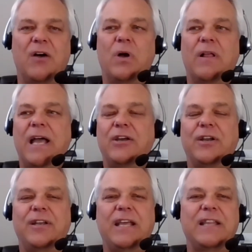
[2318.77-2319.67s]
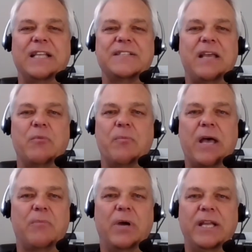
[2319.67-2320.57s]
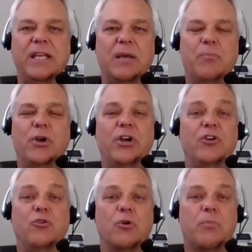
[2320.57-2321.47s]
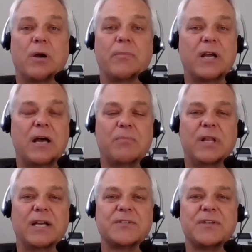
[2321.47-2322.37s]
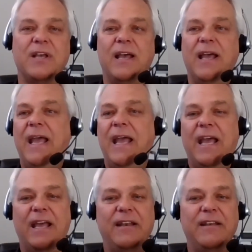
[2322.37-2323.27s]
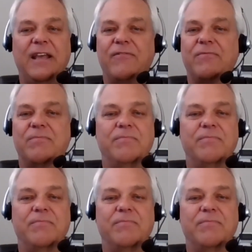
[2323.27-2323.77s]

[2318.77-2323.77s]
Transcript: Well, I could have taken that same amount of money and put it into an apartment complex and have